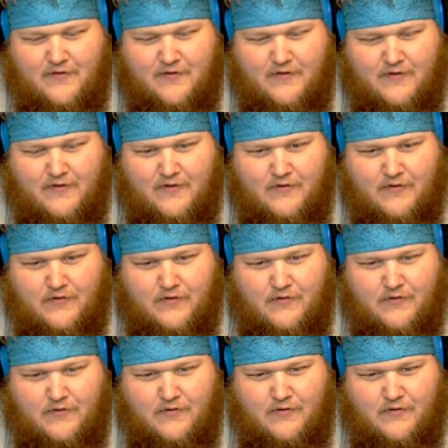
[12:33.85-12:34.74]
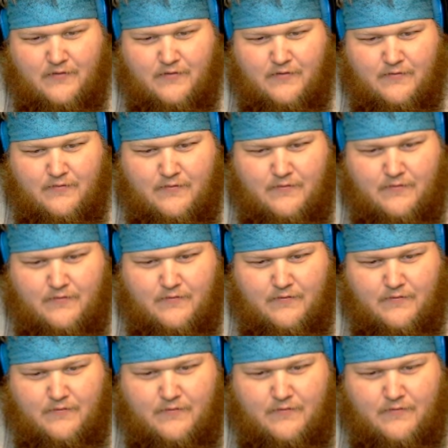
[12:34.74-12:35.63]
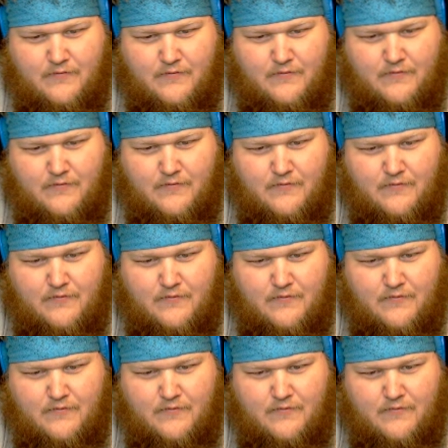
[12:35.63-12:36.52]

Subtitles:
Nothing is said.